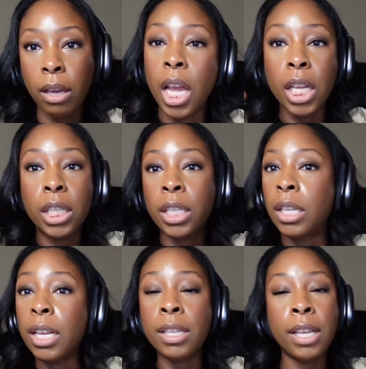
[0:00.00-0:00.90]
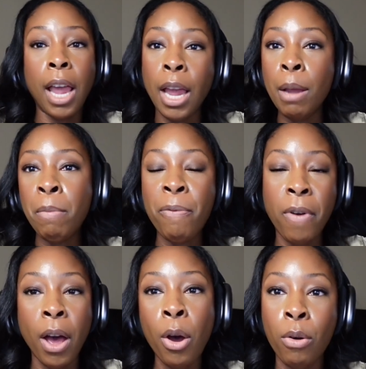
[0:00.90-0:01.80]
it's the same
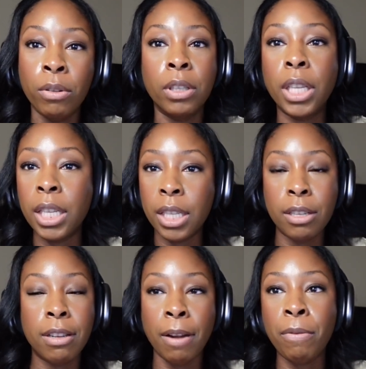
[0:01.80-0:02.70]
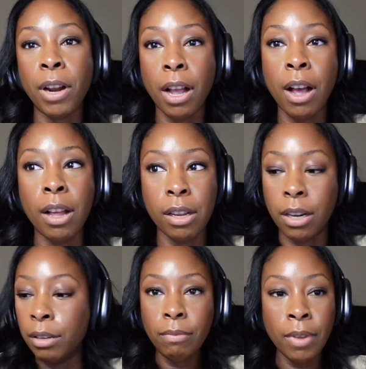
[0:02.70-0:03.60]
phone, just a different color.